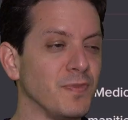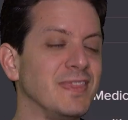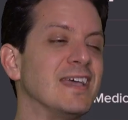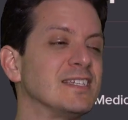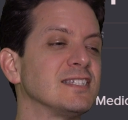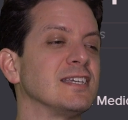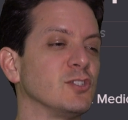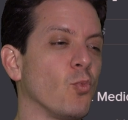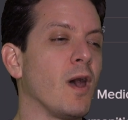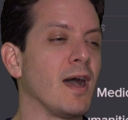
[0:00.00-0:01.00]
This
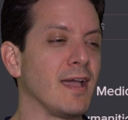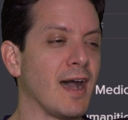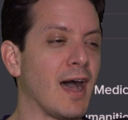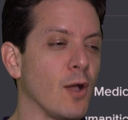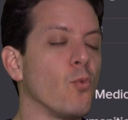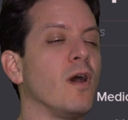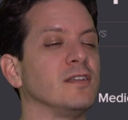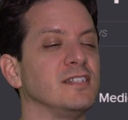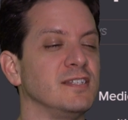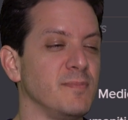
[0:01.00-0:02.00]
is why I
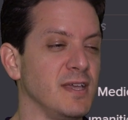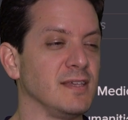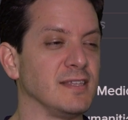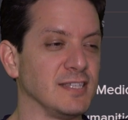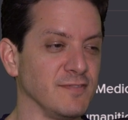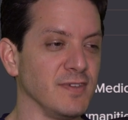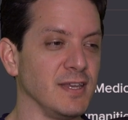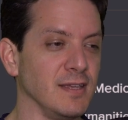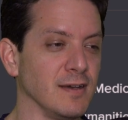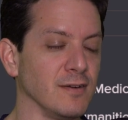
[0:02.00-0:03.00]
wanted to make this
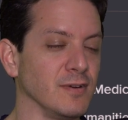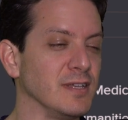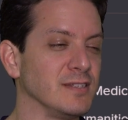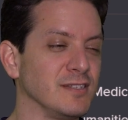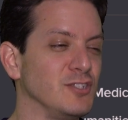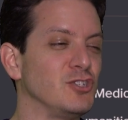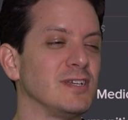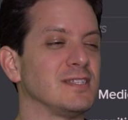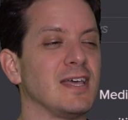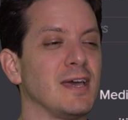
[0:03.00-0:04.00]
video, is
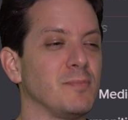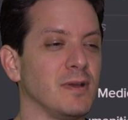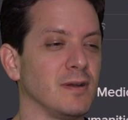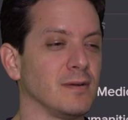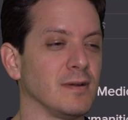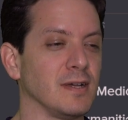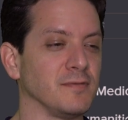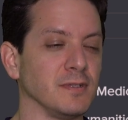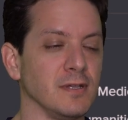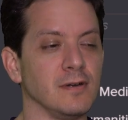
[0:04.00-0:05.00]
just that
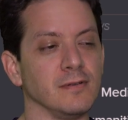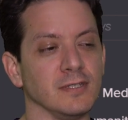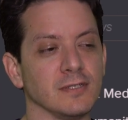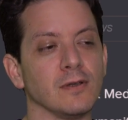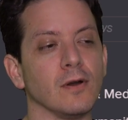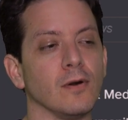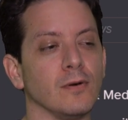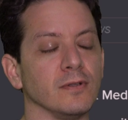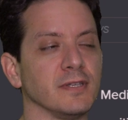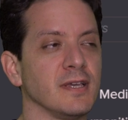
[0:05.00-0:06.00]
paragraph alone is
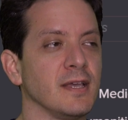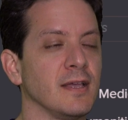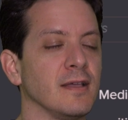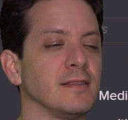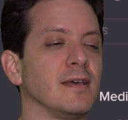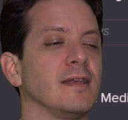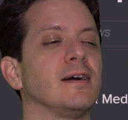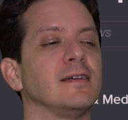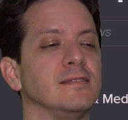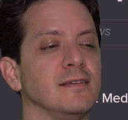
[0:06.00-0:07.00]
gold. That
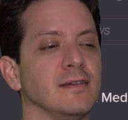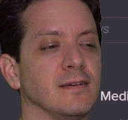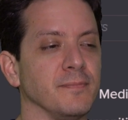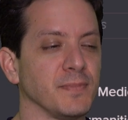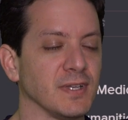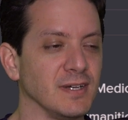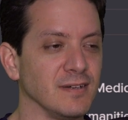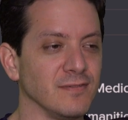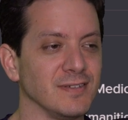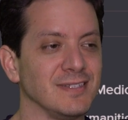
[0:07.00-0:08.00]
idea
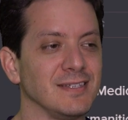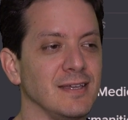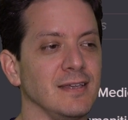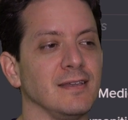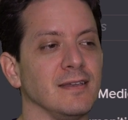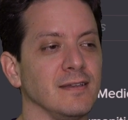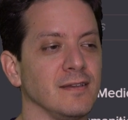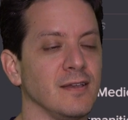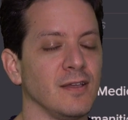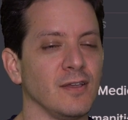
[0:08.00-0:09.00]
of taking
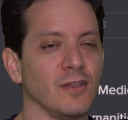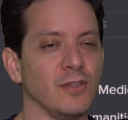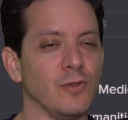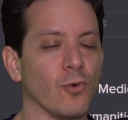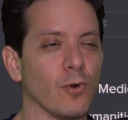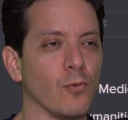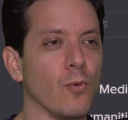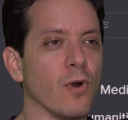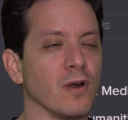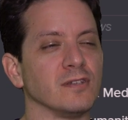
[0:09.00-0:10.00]
your
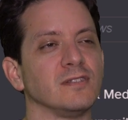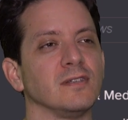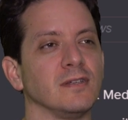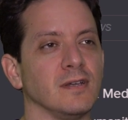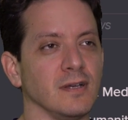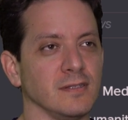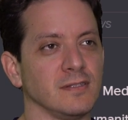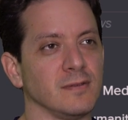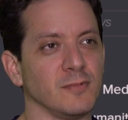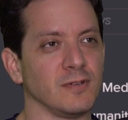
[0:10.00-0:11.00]
worst
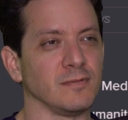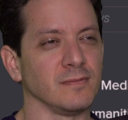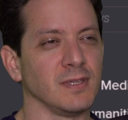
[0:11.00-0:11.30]
customer